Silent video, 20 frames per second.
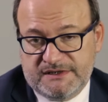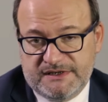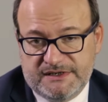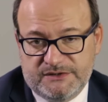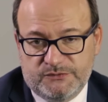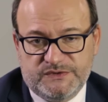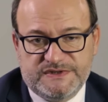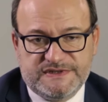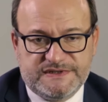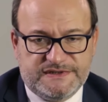
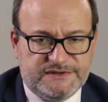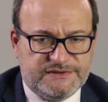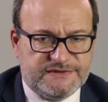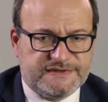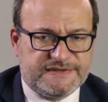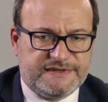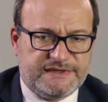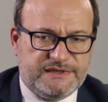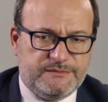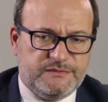And we see the
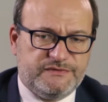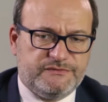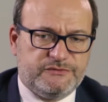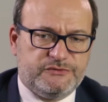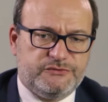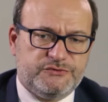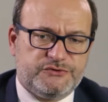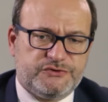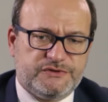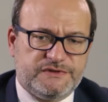same
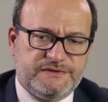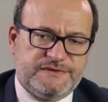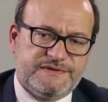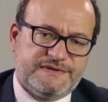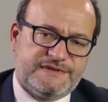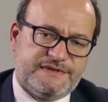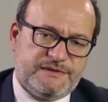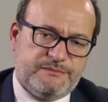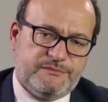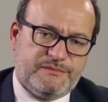evolution, the
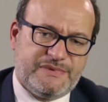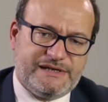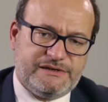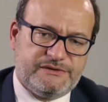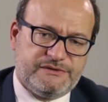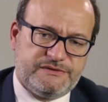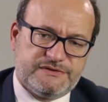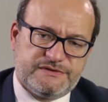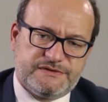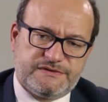same
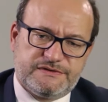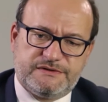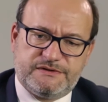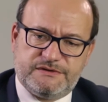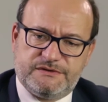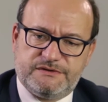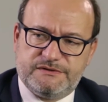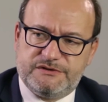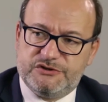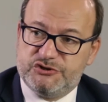balance
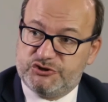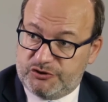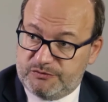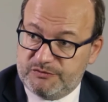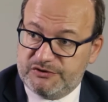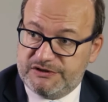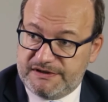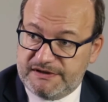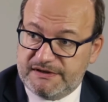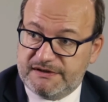in
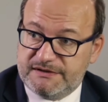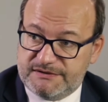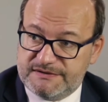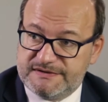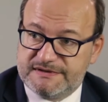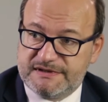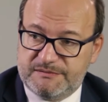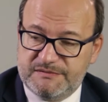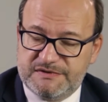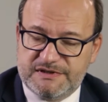Germany at
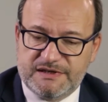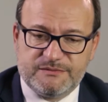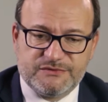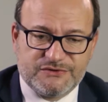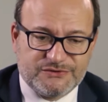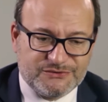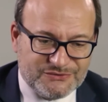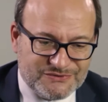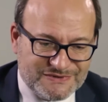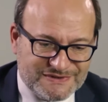the same time.
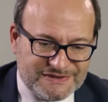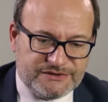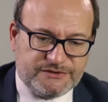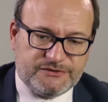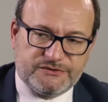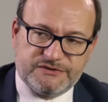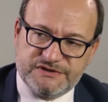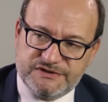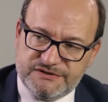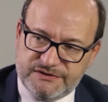So you see
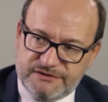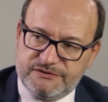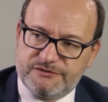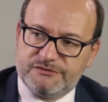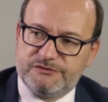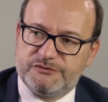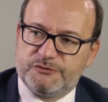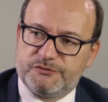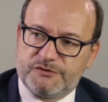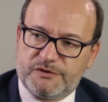
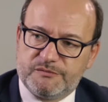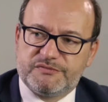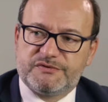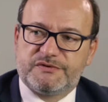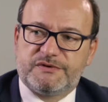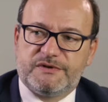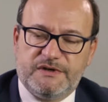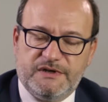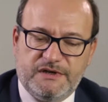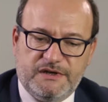continental
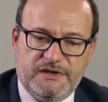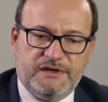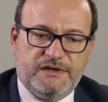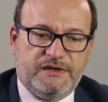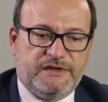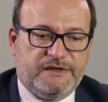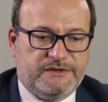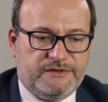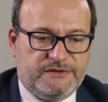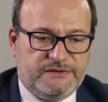Europe
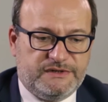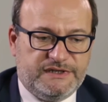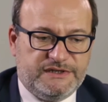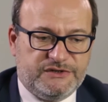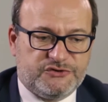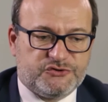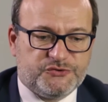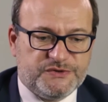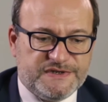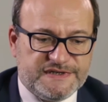
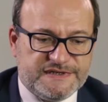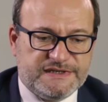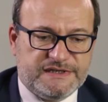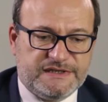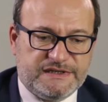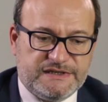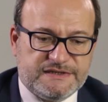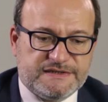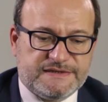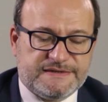
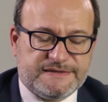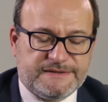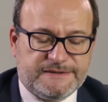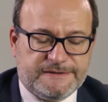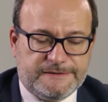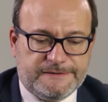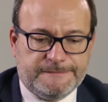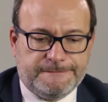increasing its